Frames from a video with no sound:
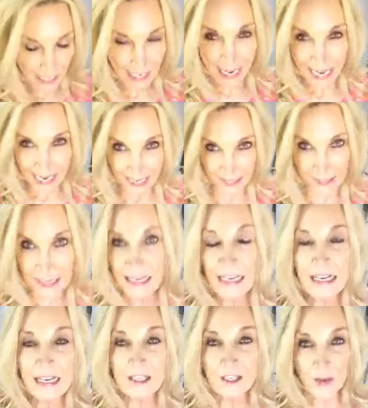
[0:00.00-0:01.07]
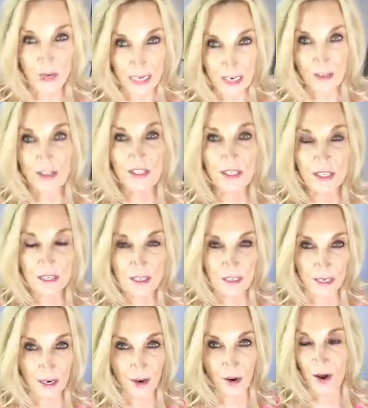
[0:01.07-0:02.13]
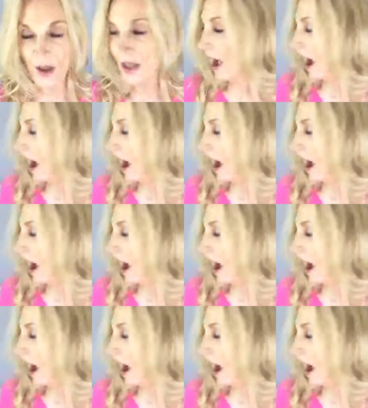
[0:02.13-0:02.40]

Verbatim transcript: And so here's the deal.